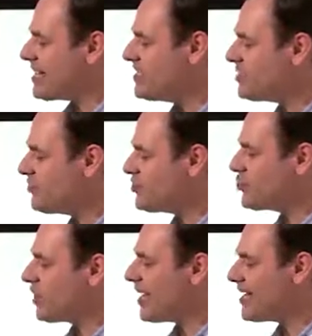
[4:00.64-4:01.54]

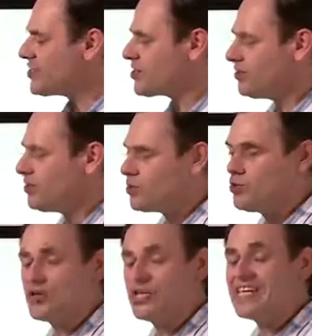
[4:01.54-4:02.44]
individual item
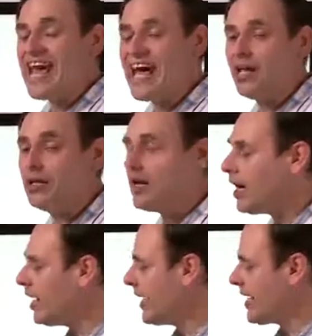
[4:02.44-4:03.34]
uses
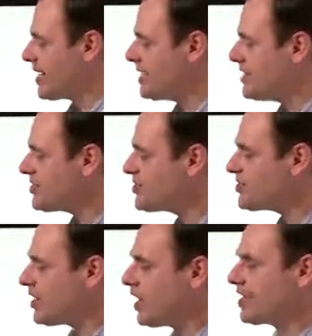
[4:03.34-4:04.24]
LI,
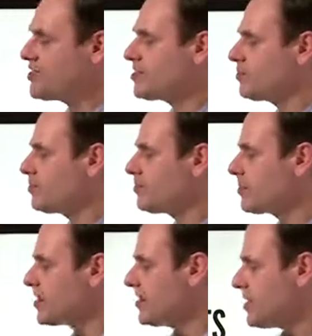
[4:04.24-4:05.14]
list item.
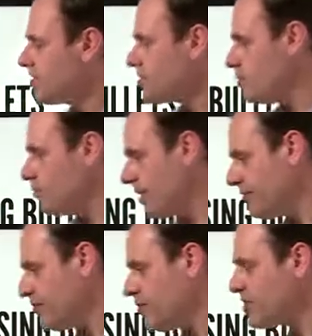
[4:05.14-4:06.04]
So my
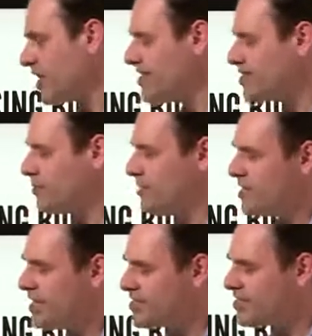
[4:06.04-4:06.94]
first item in
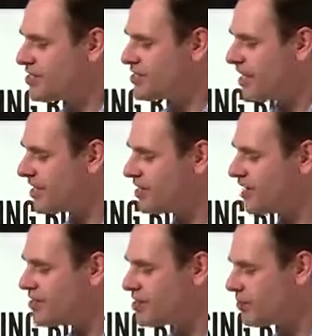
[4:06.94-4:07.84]
the list, second
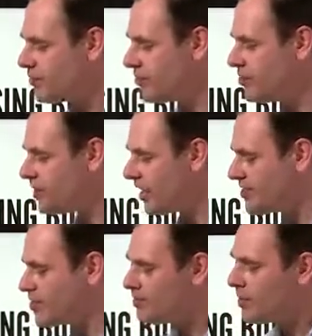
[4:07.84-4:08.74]
item, third
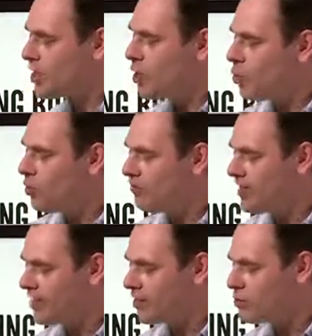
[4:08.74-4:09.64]
item, all of
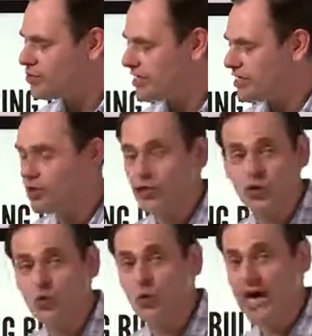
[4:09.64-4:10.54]
that goes in
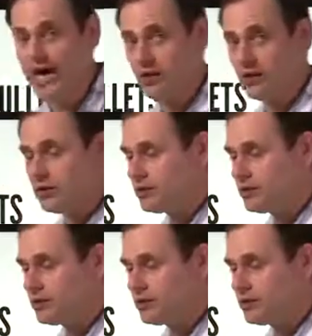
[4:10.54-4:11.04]
UL.